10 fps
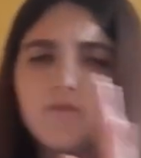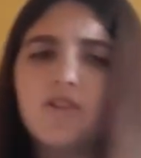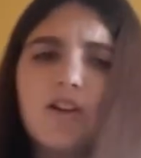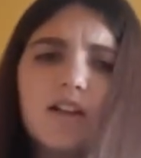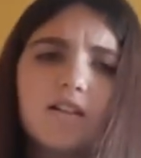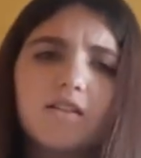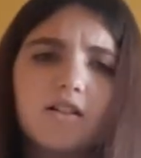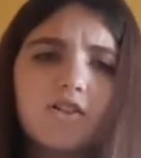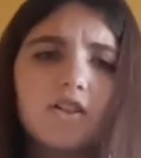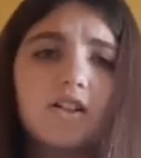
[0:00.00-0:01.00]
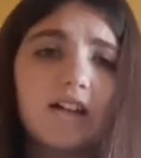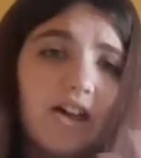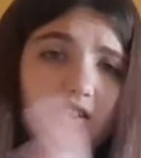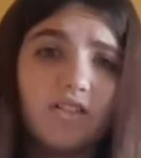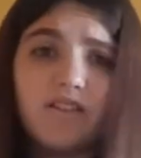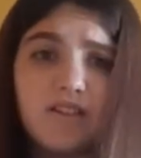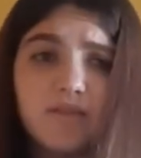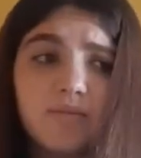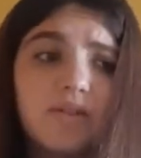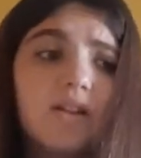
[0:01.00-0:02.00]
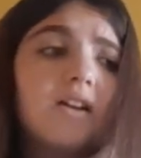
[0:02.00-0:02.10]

turning the country to Catholicism